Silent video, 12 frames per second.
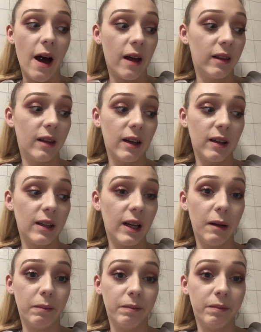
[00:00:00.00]
it
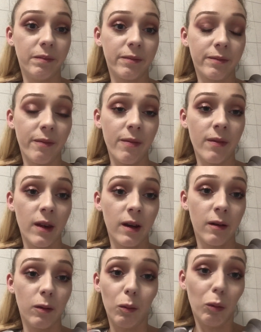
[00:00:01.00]
did
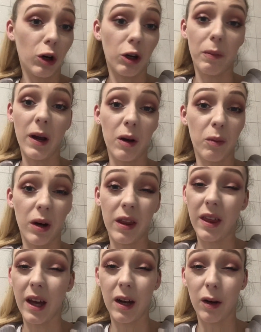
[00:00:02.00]
work better with
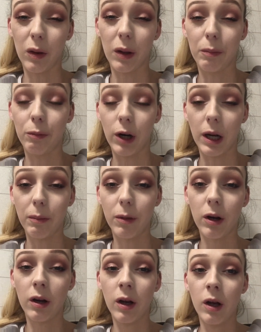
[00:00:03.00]
another
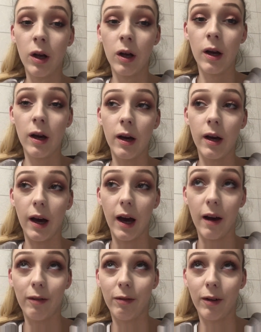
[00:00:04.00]
primer,
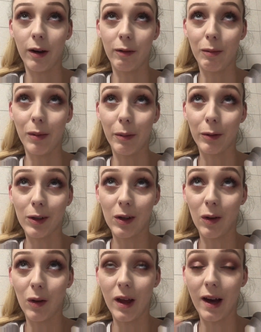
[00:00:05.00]
if I remember to
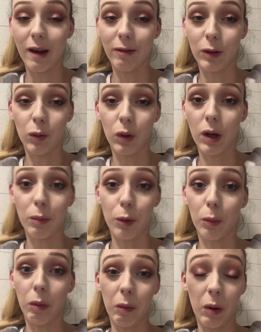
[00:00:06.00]
do that. If I don't, I
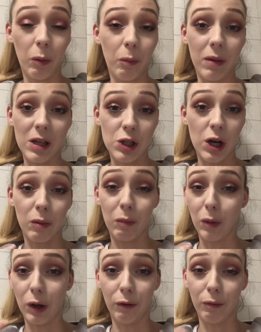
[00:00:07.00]
probably will mention it
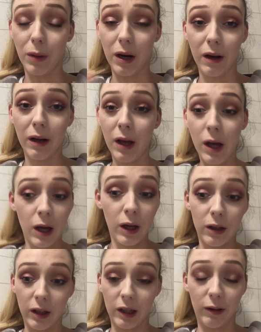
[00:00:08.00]
in one of my
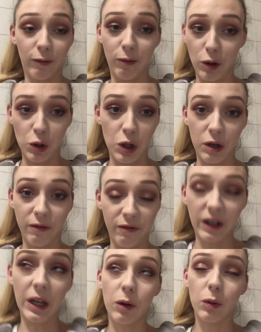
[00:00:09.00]
like future
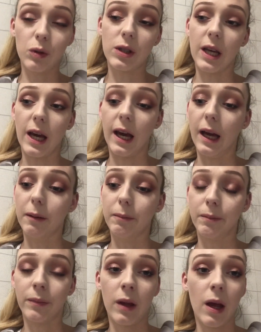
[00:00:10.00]
videos,
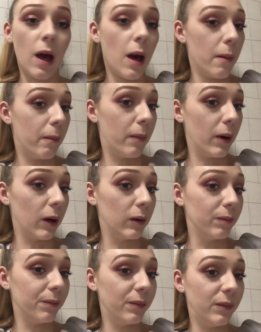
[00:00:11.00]
but
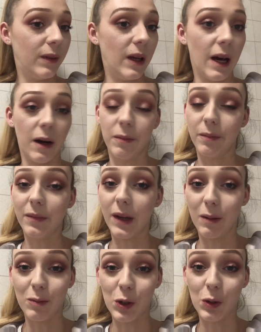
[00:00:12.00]
yeah,
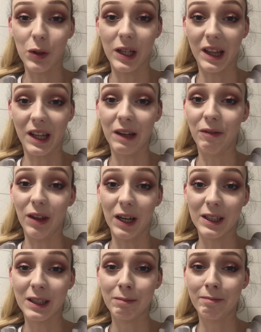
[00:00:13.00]
I'm just going to leave
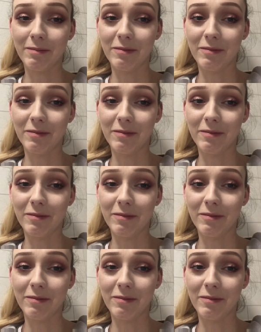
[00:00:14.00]
this